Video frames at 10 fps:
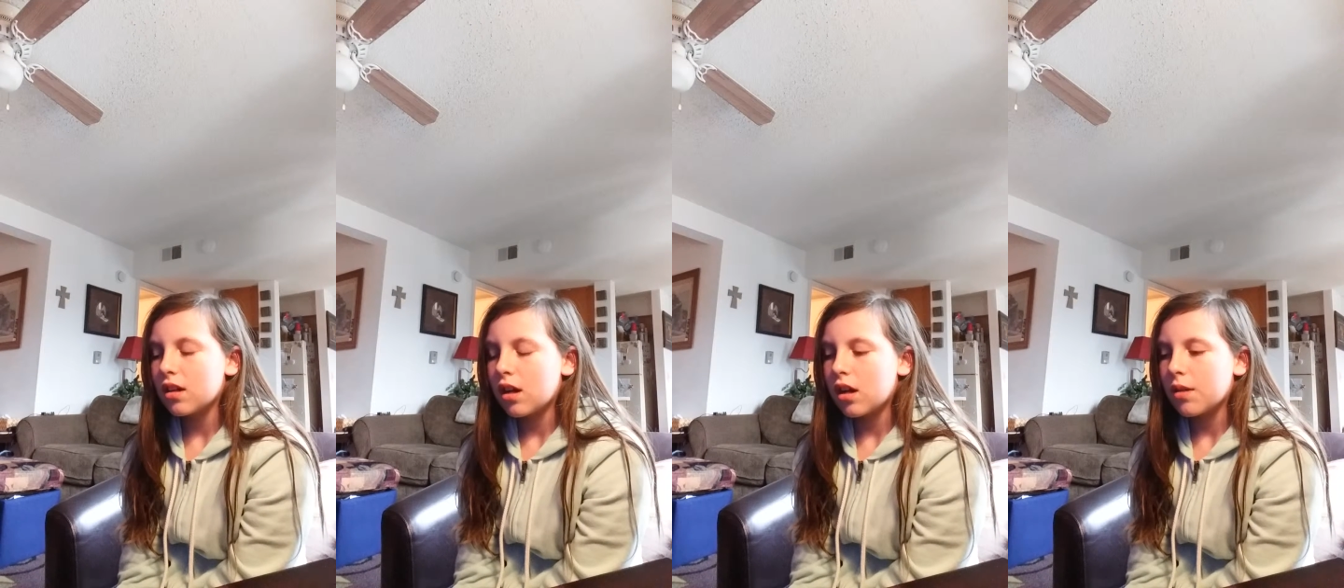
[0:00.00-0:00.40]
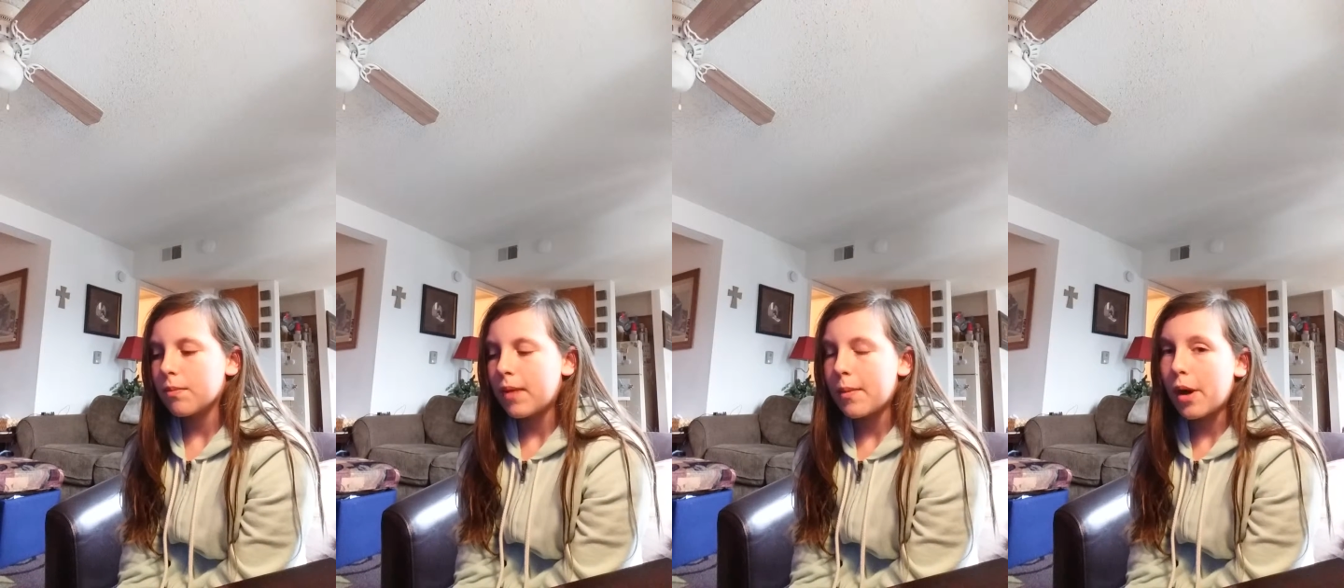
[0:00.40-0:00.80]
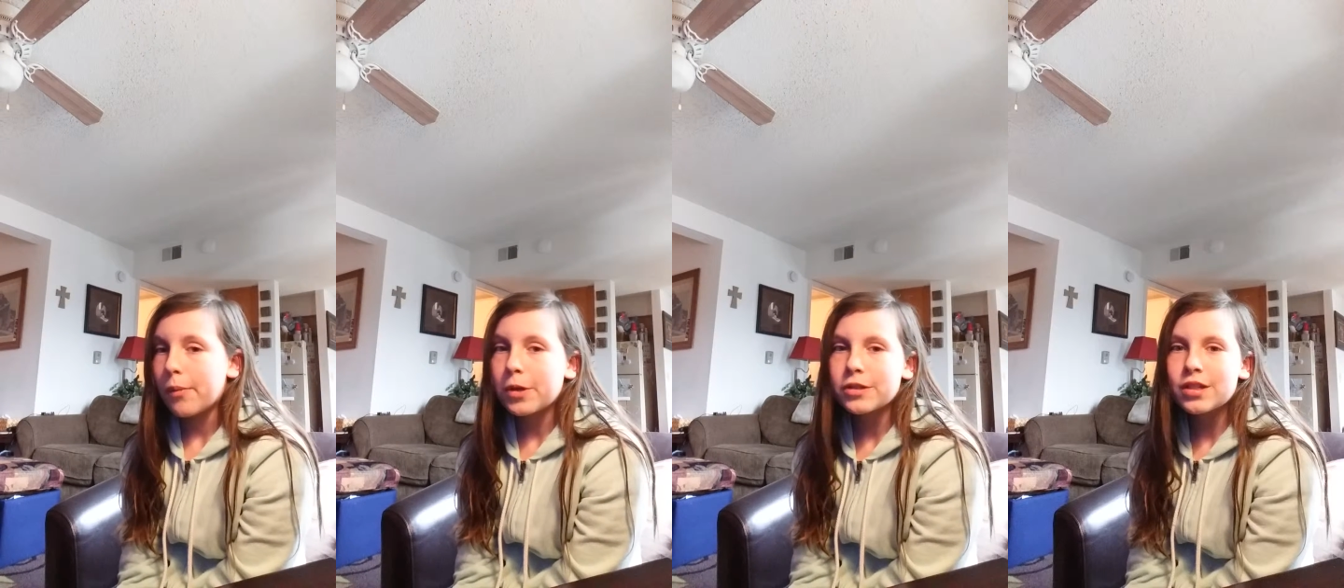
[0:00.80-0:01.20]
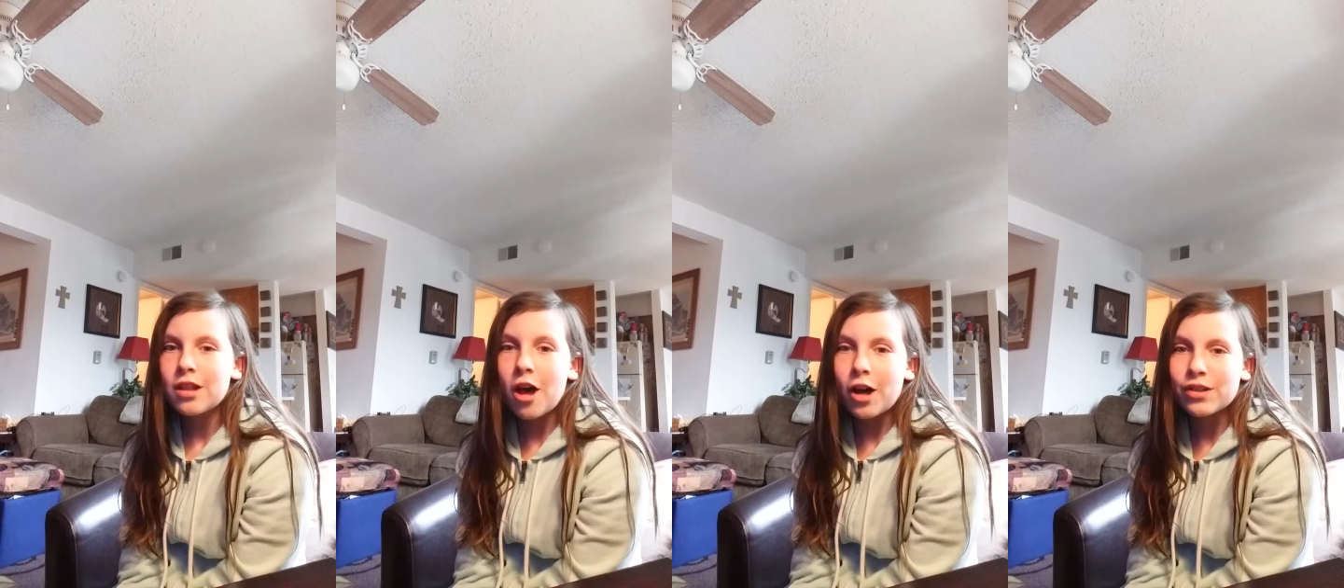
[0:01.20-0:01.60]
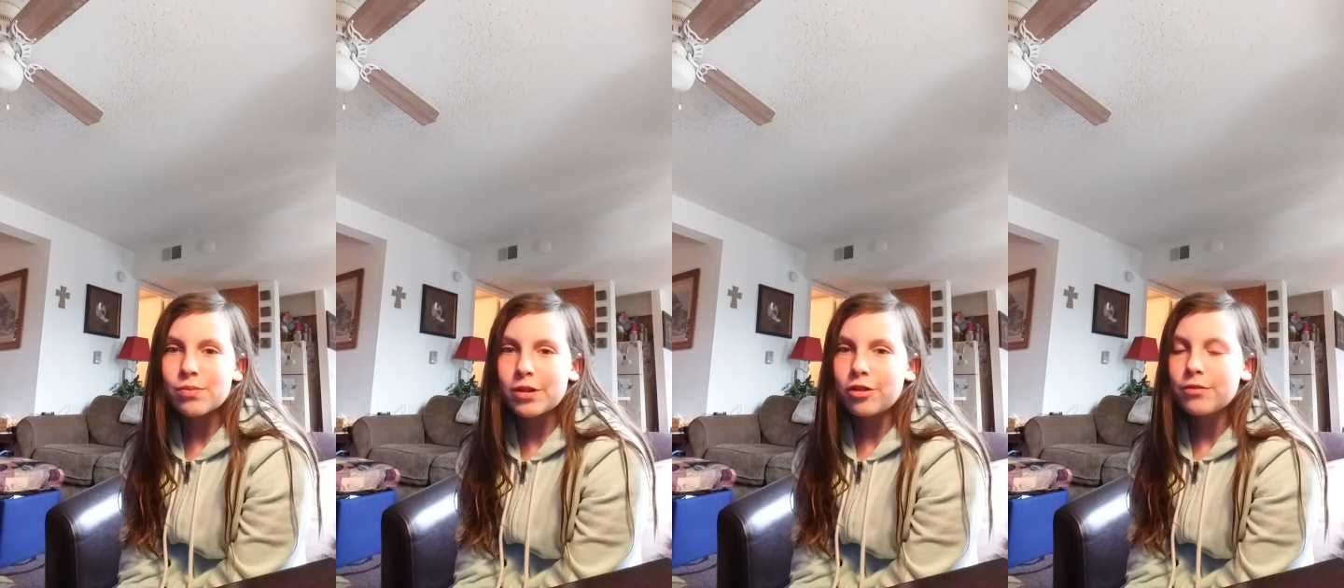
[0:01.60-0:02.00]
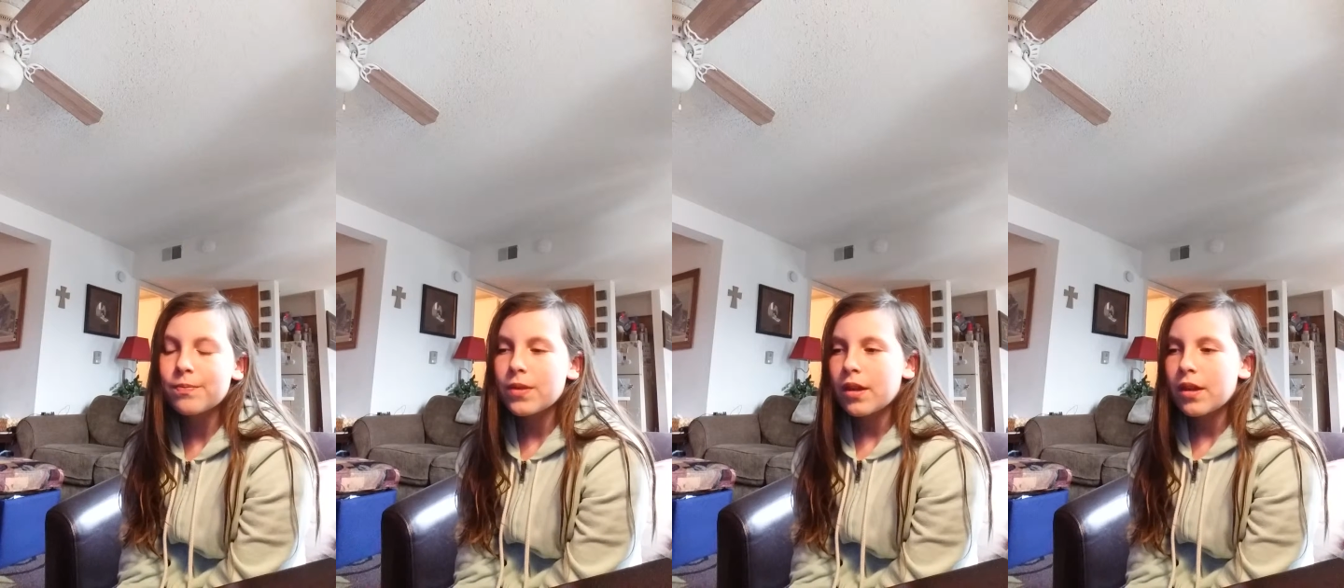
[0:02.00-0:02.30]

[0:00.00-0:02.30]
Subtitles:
My mom goes to the hospital,